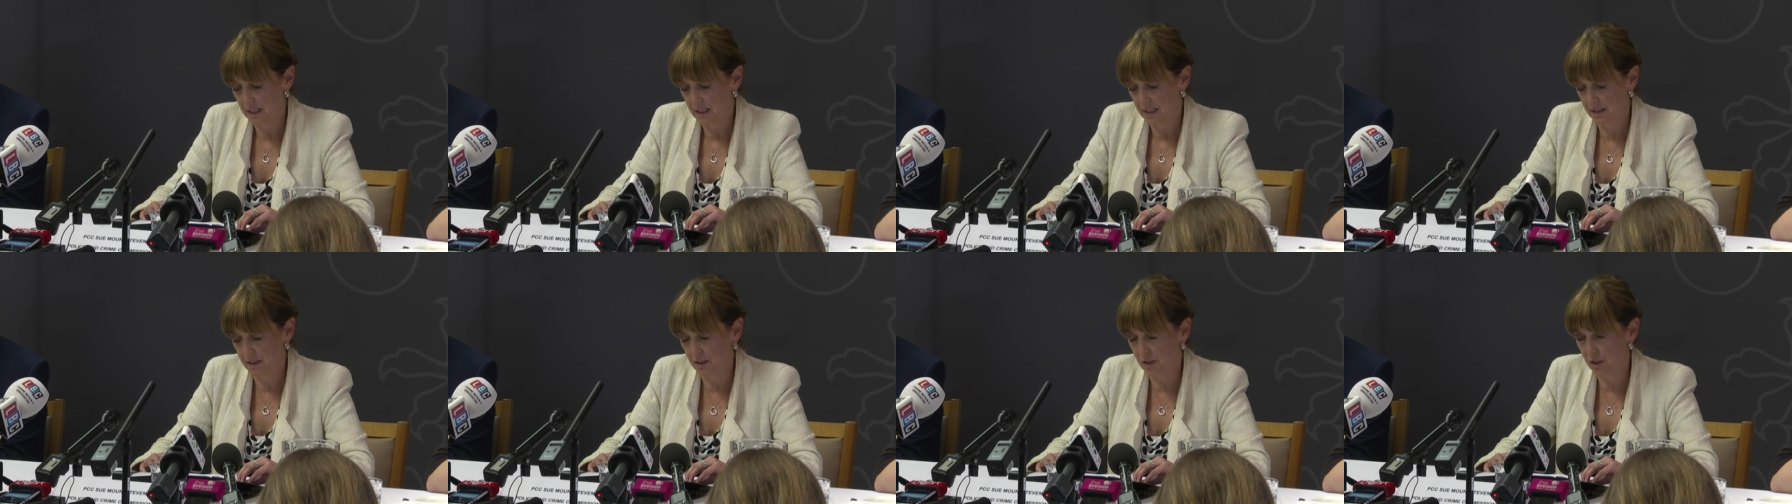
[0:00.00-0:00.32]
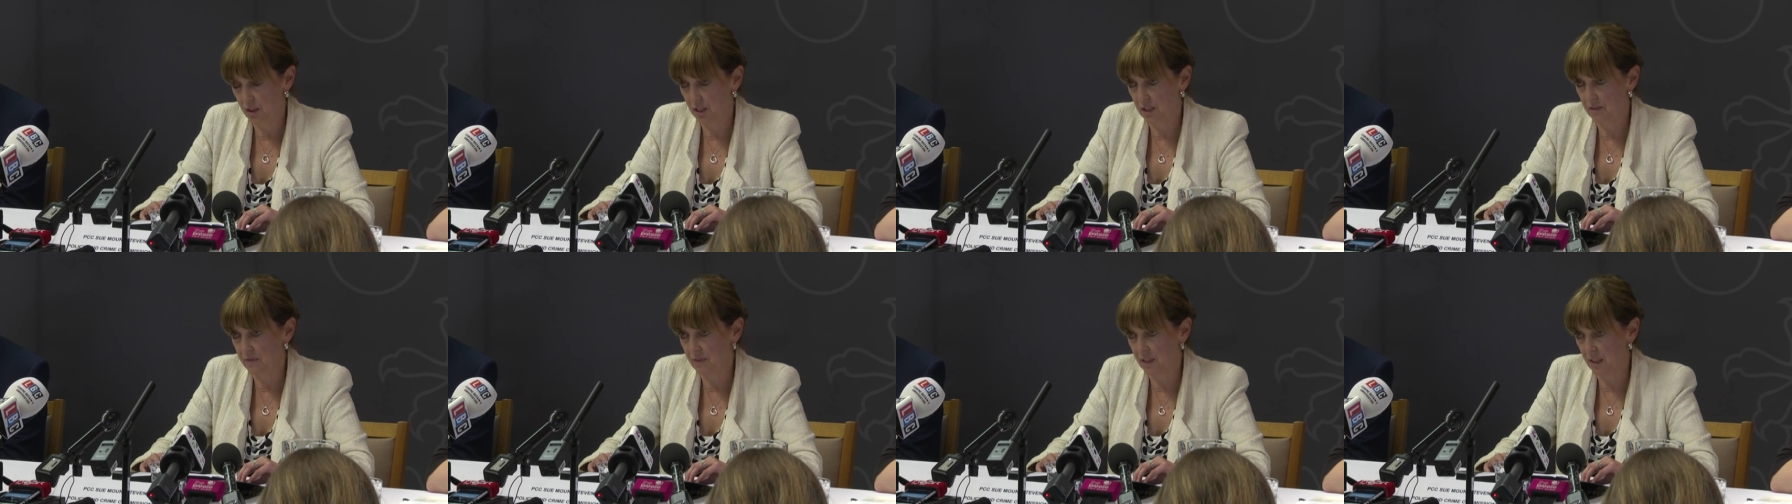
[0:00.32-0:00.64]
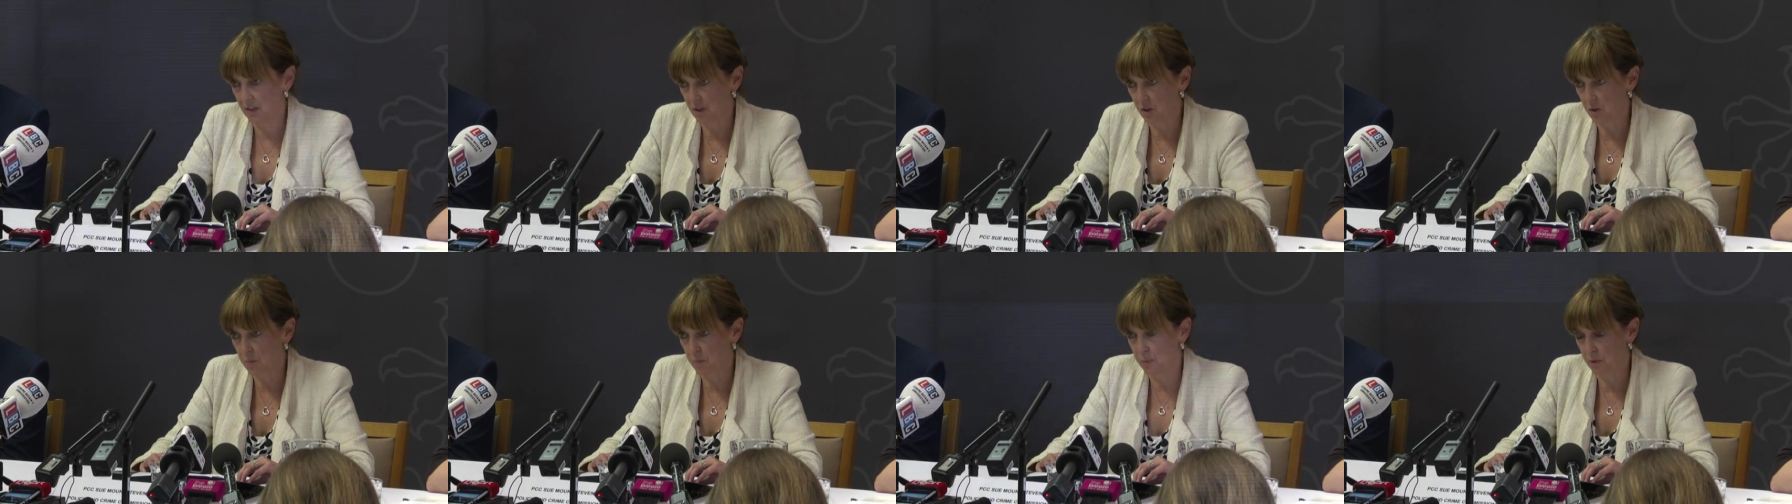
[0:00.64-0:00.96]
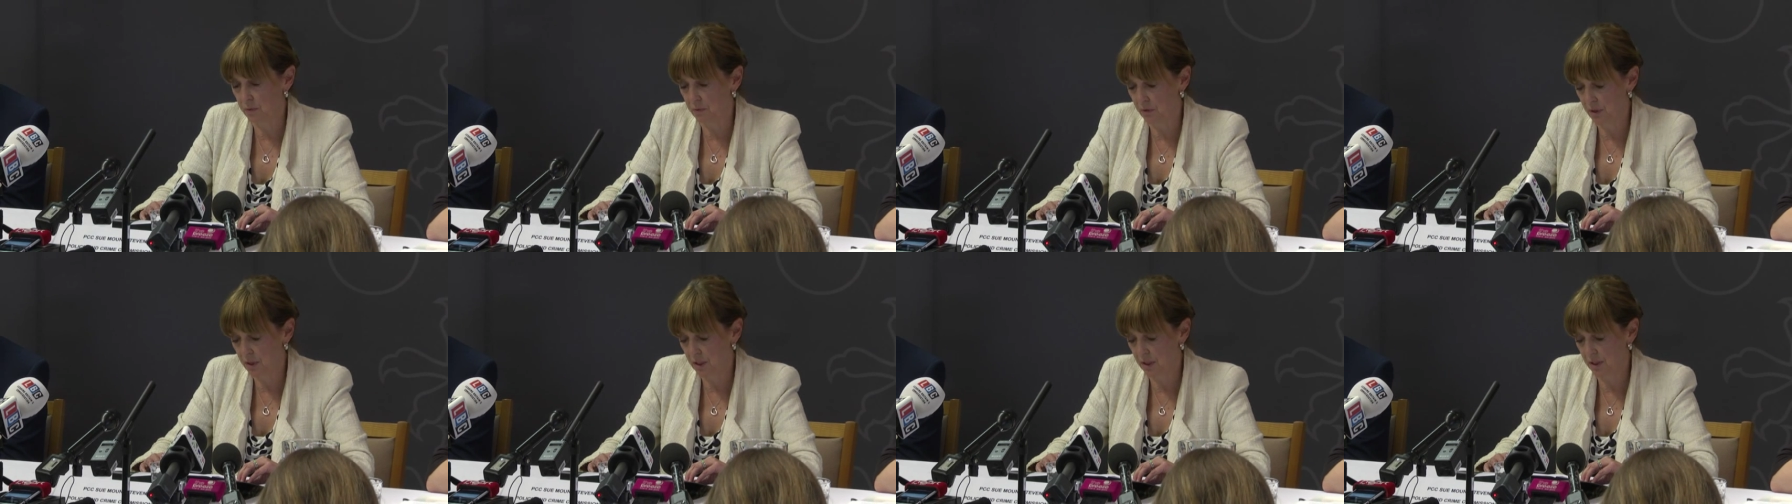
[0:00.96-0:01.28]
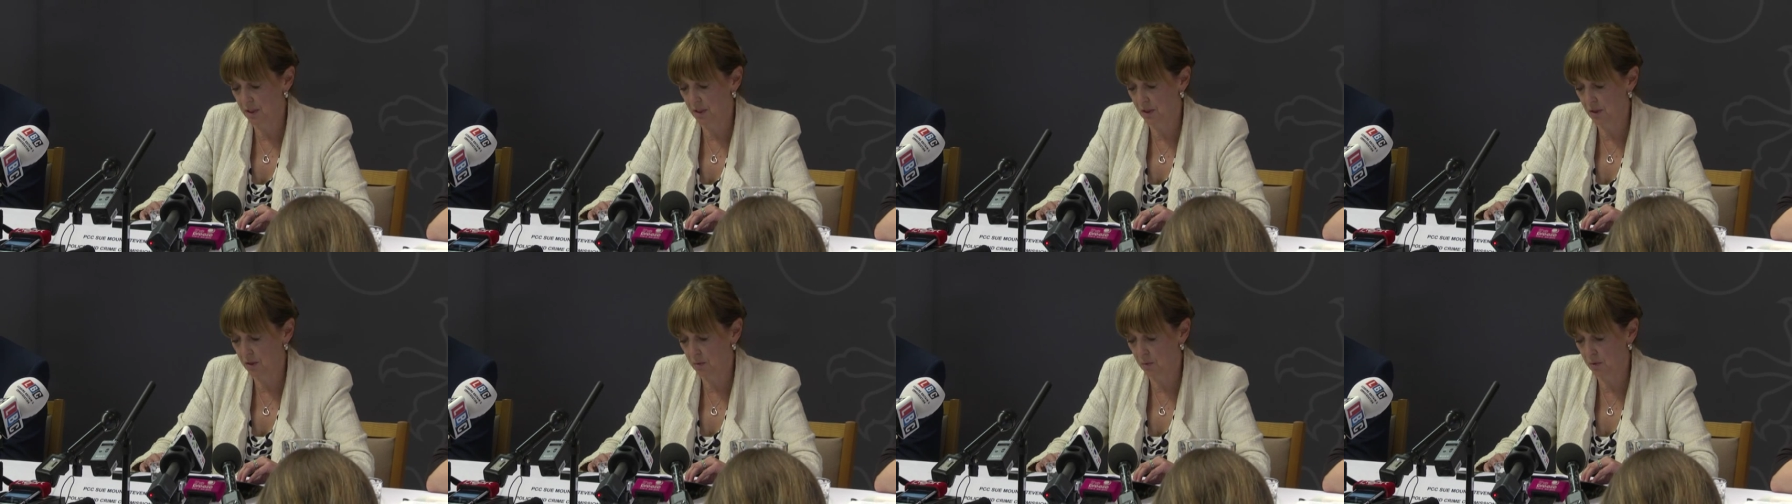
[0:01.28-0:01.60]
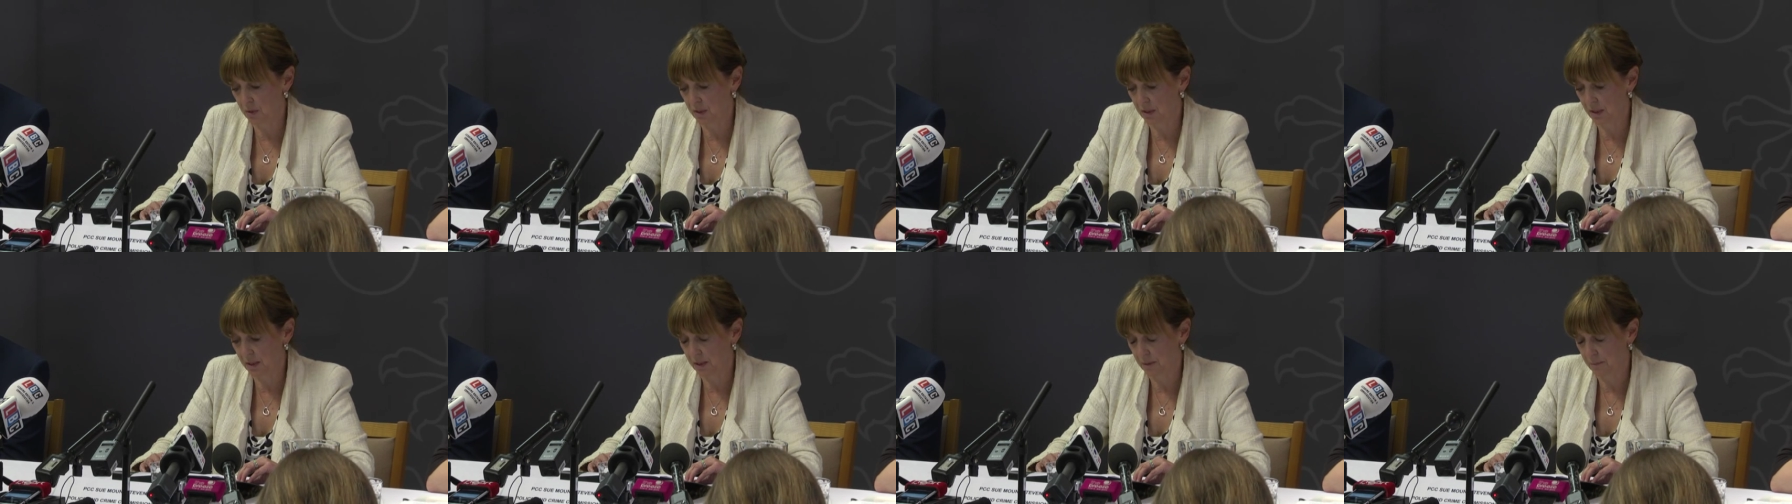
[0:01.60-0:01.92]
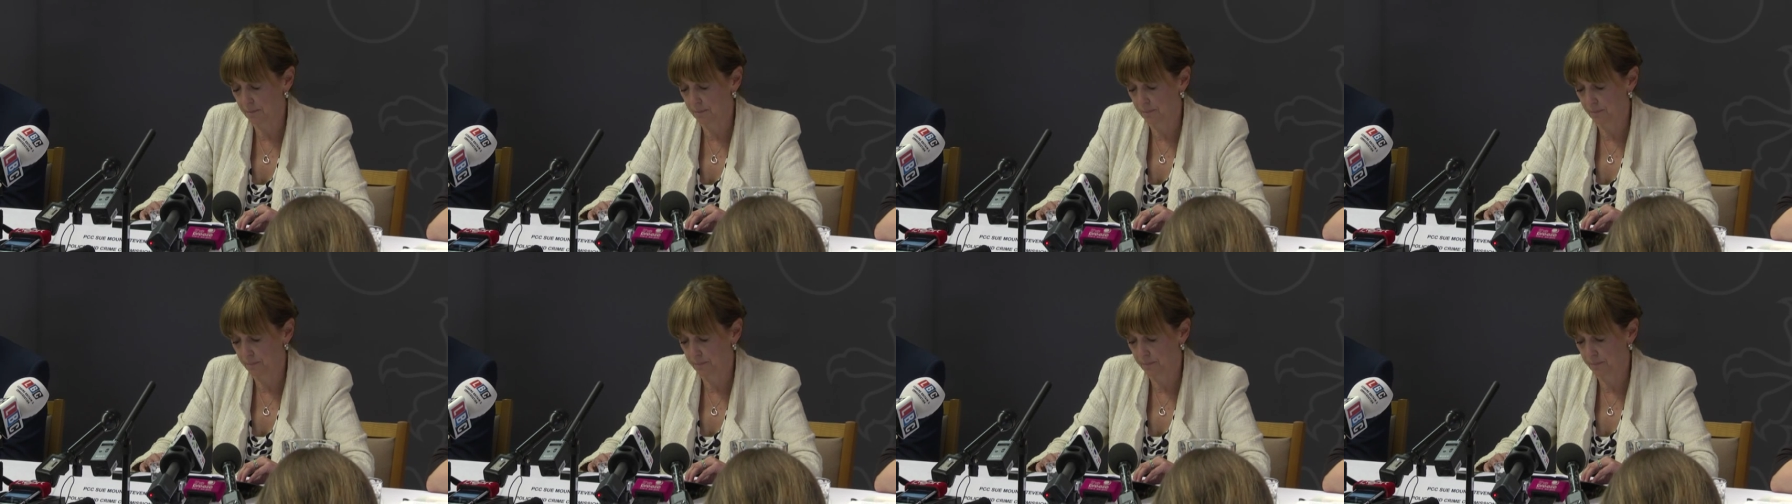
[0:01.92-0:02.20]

in the Chief Constable returning to work.